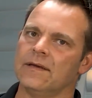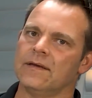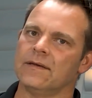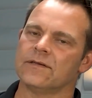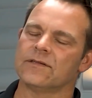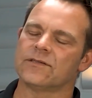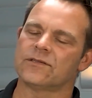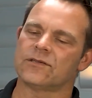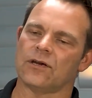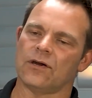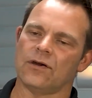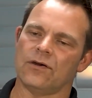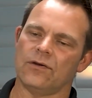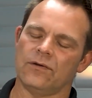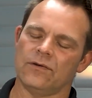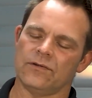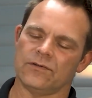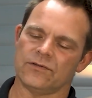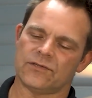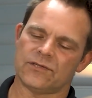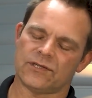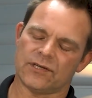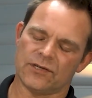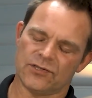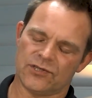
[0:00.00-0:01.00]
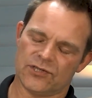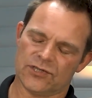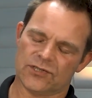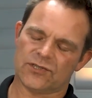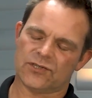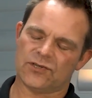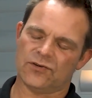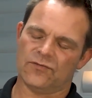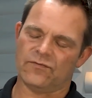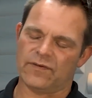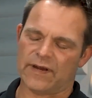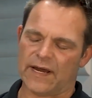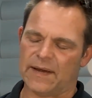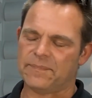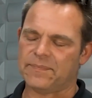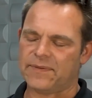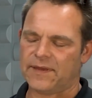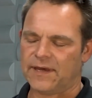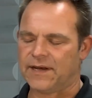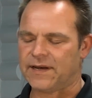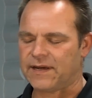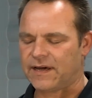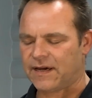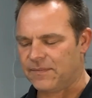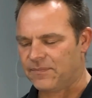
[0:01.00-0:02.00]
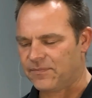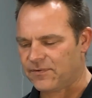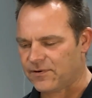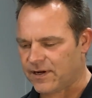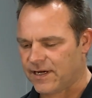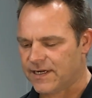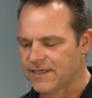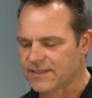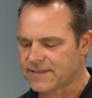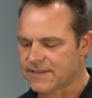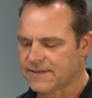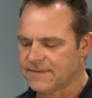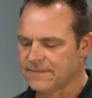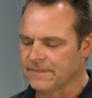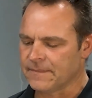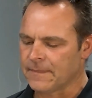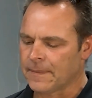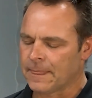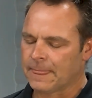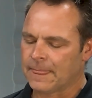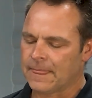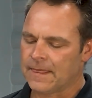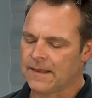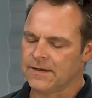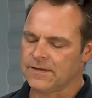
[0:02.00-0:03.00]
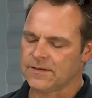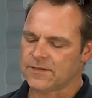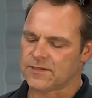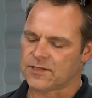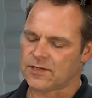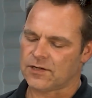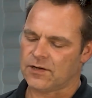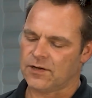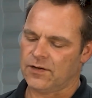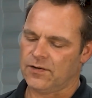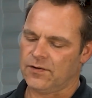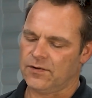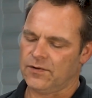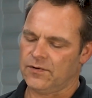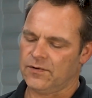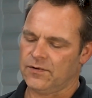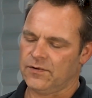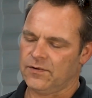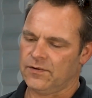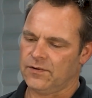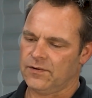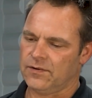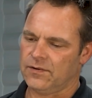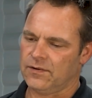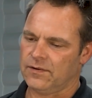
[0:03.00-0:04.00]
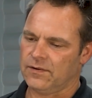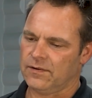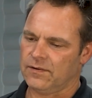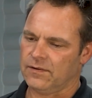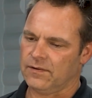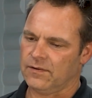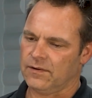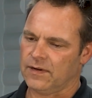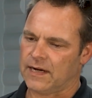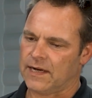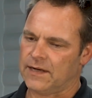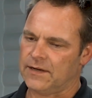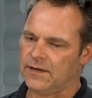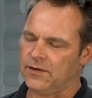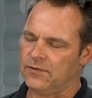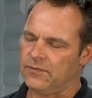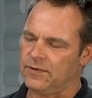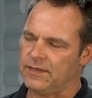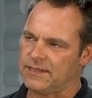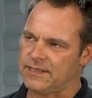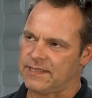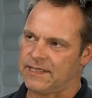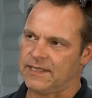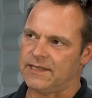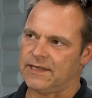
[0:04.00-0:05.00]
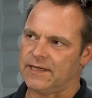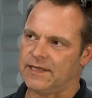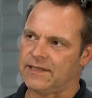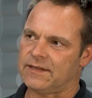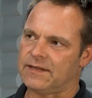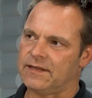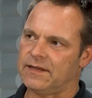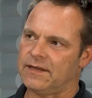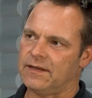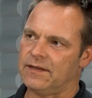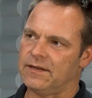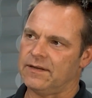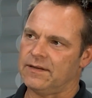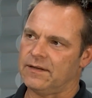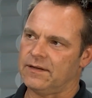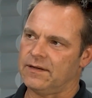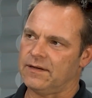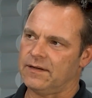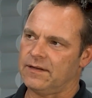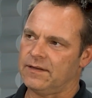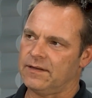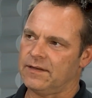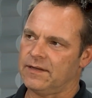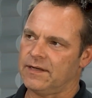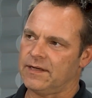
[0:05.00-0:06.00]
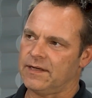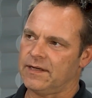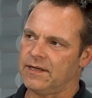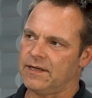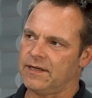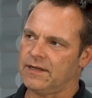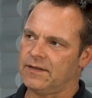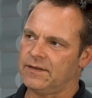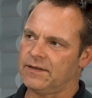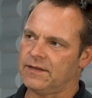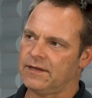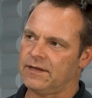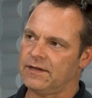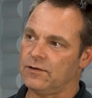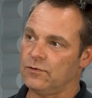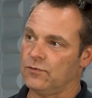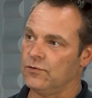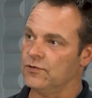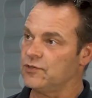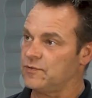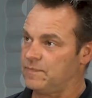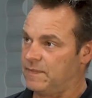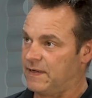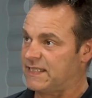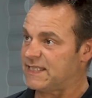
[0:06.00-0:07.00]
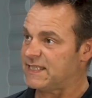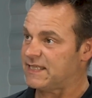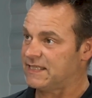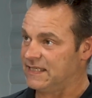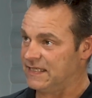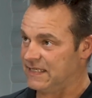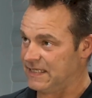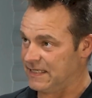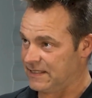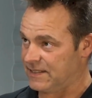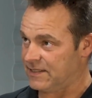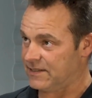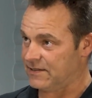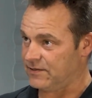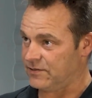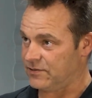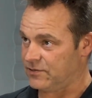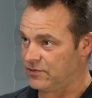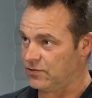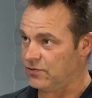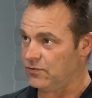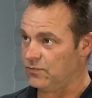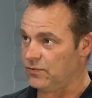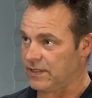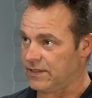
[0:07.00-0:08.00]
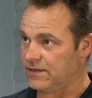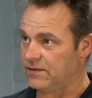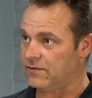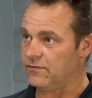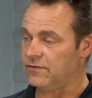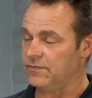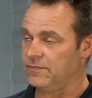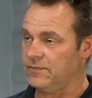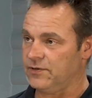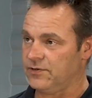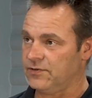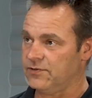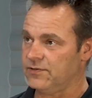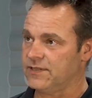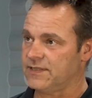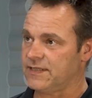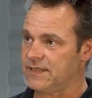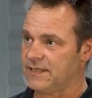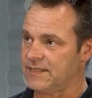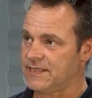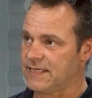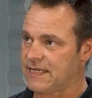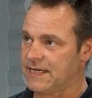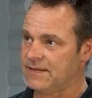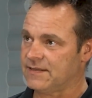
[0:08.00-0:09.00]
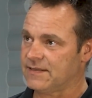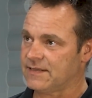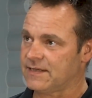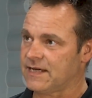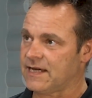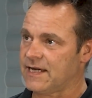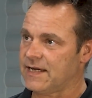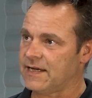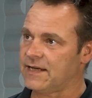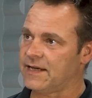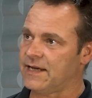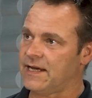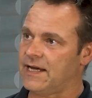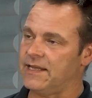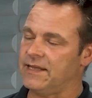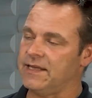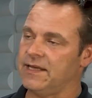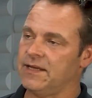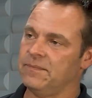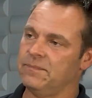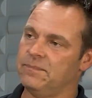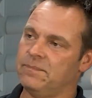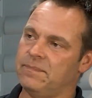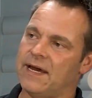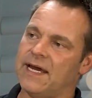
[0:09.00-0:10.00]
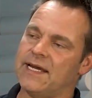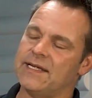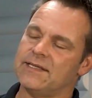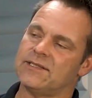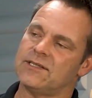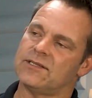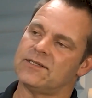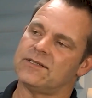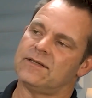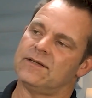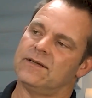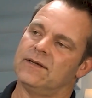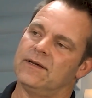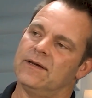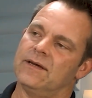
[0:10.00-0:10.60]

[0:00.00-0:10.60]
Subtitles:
So just to wrap that up, right? So I know we said that the launch button listens to what the room acoustic sounds like, and then based